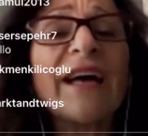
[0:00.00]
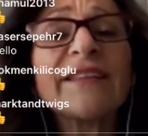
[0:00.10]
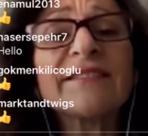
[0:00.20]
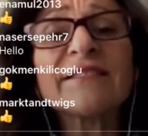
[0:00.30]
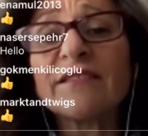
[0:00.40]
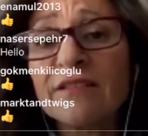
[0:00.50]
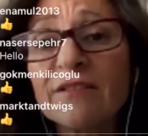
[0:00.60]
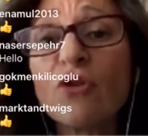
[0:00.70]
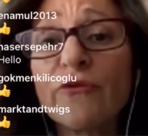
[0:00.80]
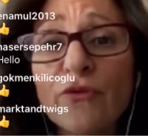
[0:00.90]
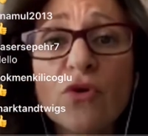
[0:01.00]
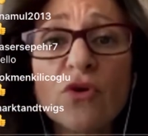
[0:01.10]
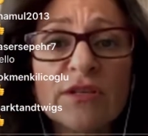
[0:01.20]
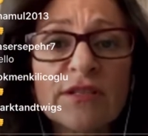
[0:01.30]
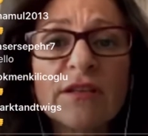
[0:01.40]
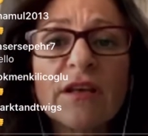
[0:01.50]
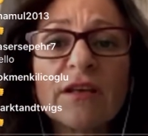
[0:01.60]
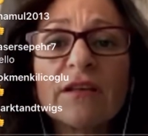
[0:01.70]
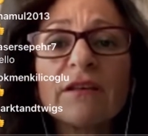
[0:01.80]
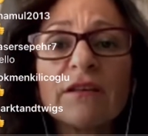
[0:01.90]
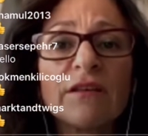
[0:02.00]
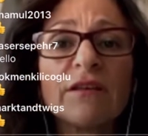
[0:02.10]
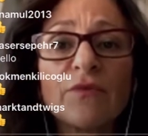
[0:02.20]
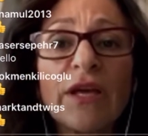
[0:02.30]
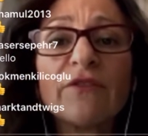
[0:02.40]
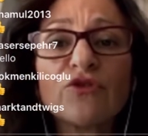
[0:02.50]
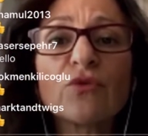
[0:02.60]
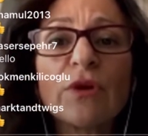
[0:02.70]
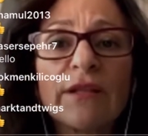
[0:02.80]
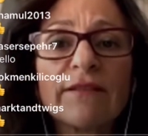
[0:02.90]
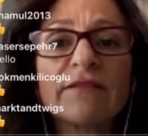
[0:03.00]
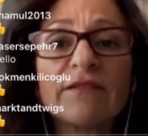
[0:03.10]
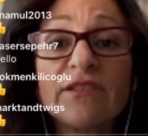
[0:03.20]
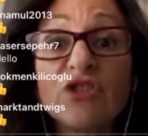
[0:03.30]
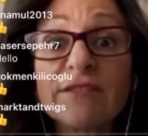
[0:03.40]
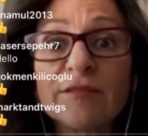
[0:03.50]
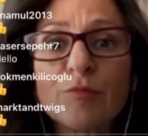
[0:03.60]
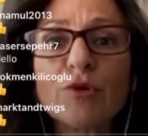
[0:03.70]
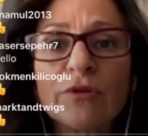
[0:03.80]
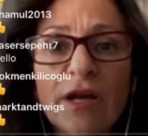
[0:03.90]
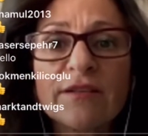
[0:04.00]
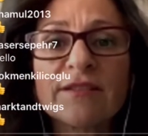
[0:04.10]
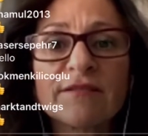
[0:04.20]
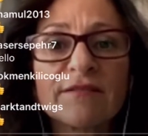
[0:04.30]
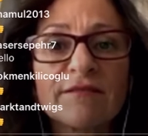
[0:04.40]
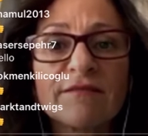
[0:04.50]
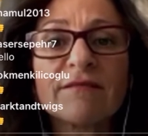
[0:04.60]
And of course, we have to look at the digital products